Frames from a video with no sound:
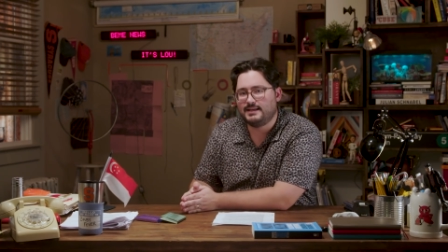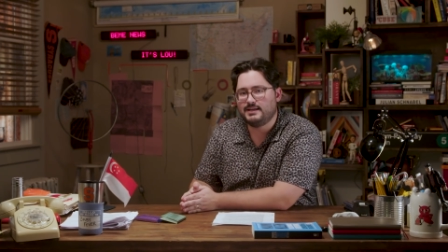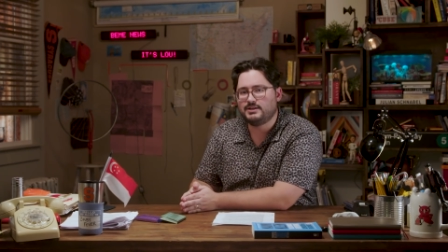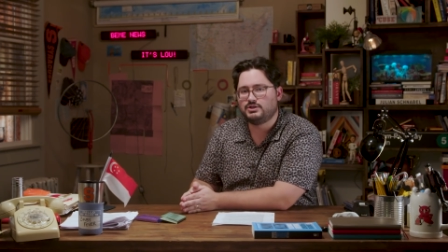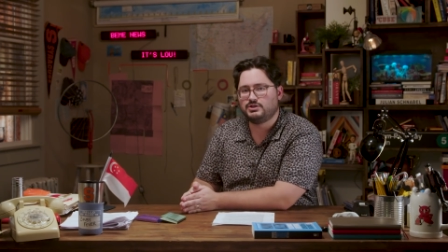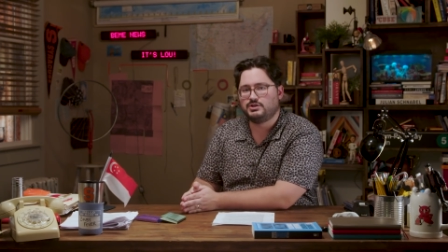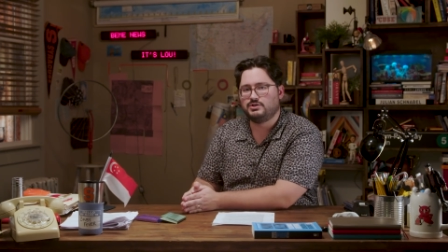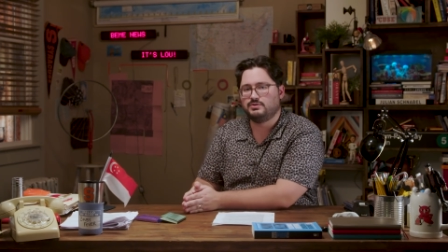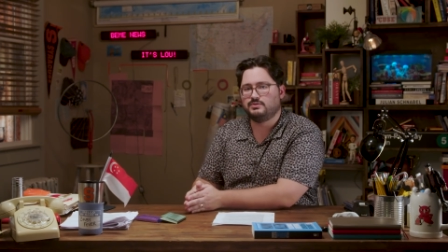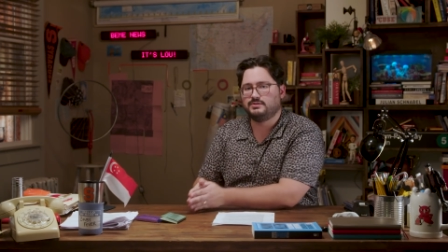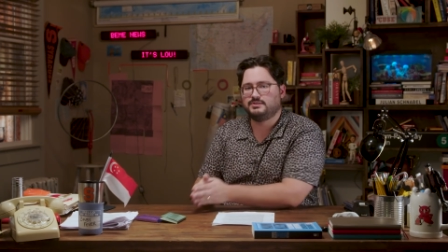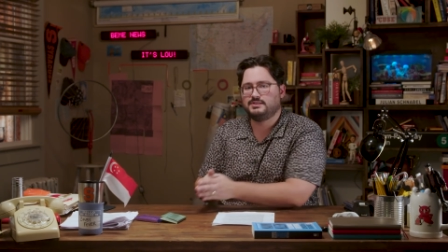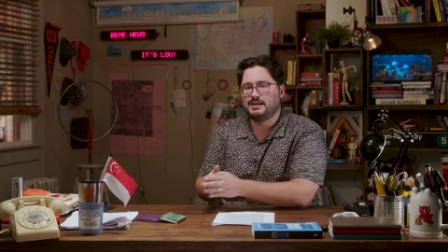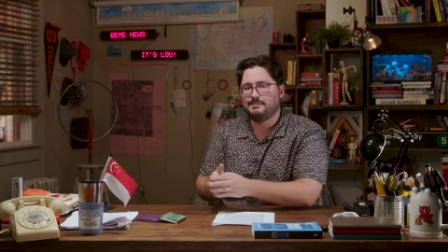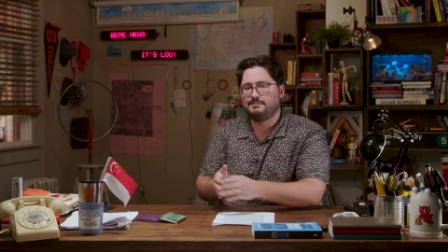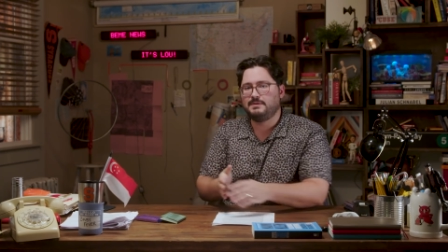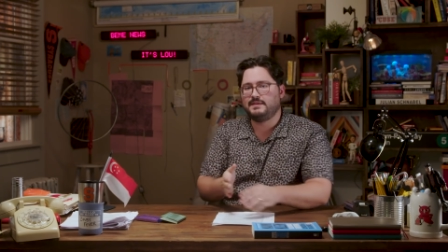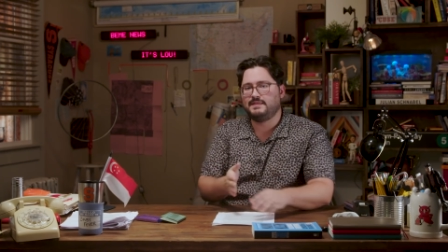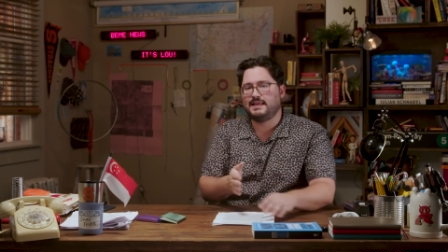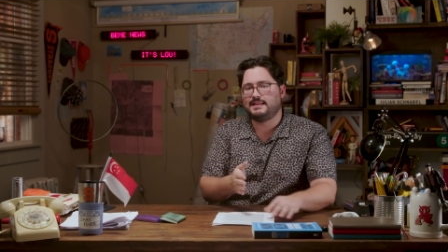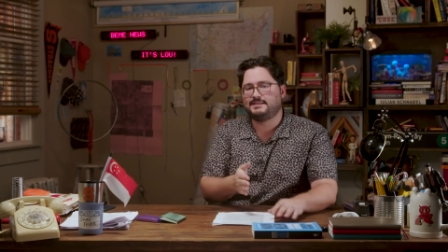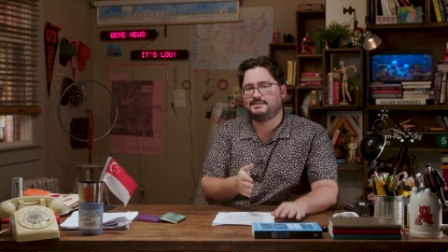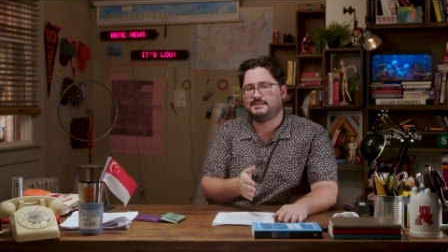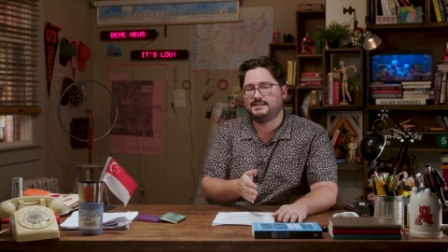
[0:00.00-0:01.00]
issue,
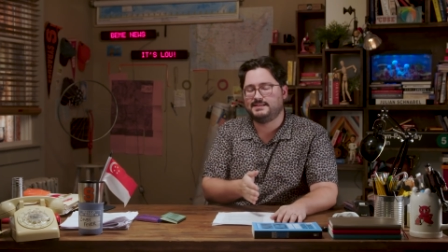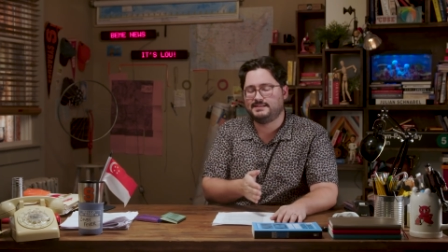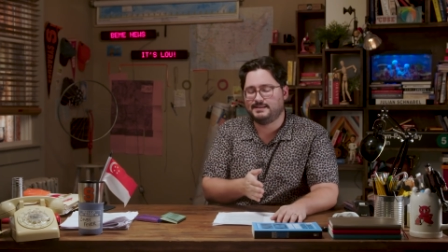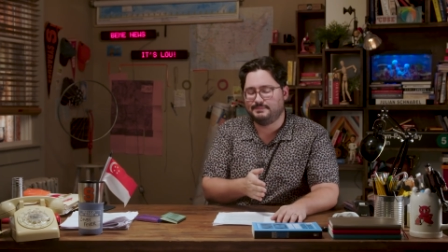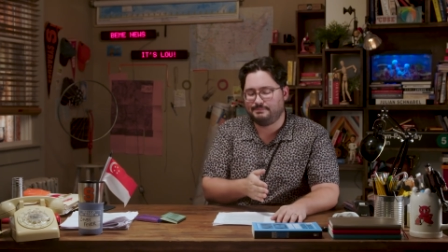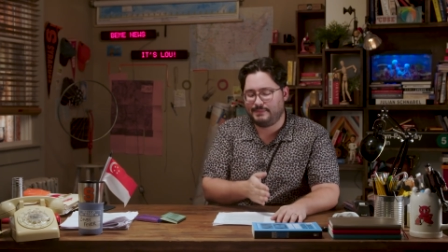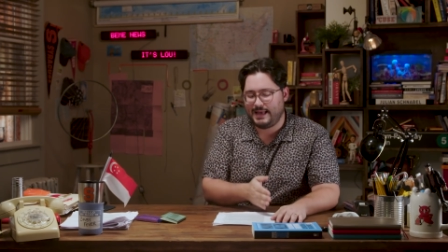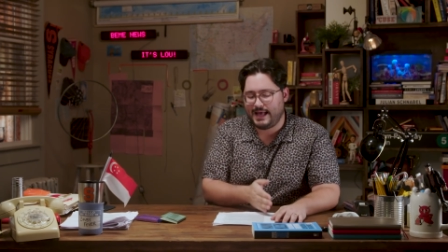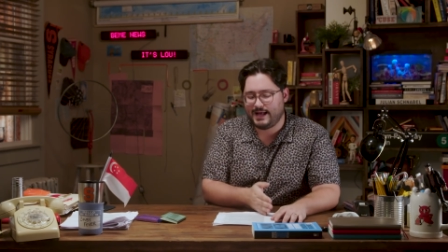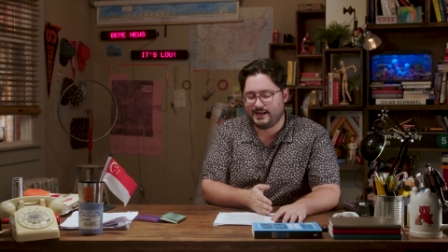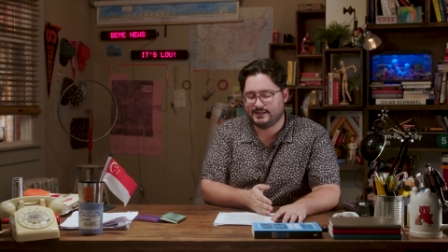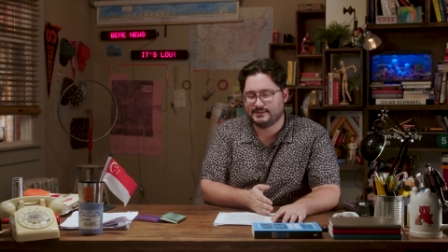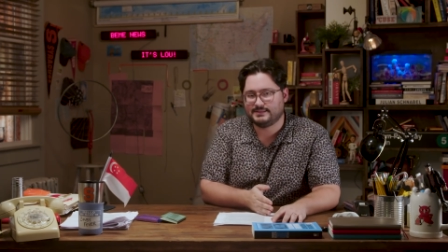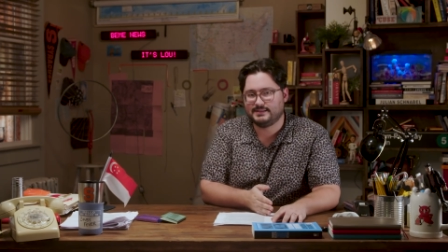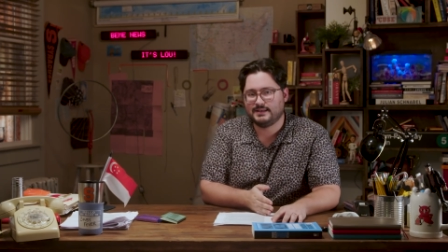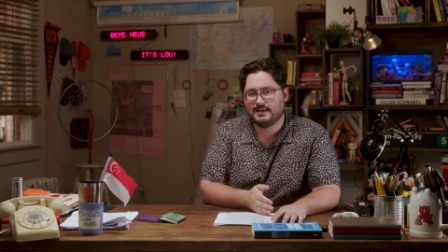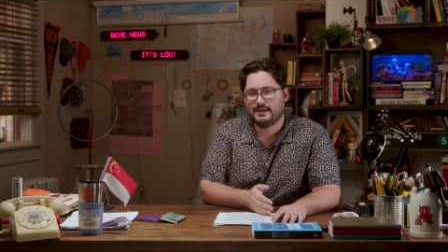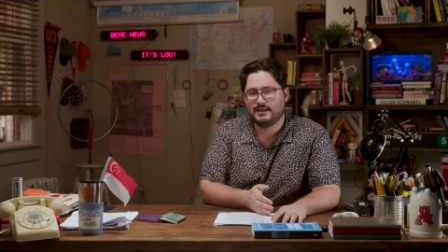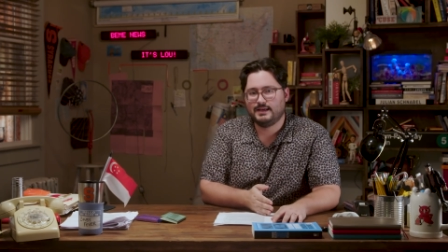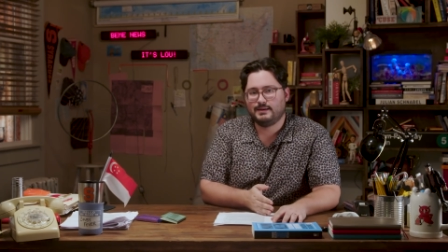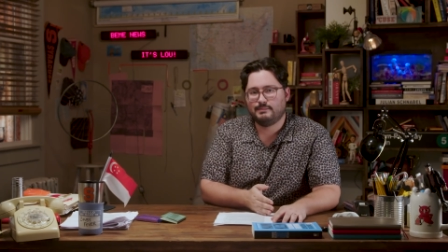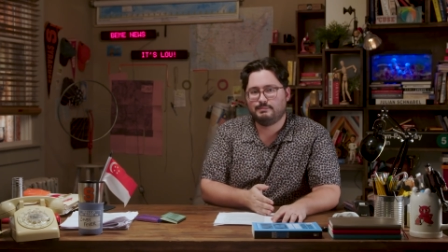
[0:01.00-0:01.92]
something that seeks a balance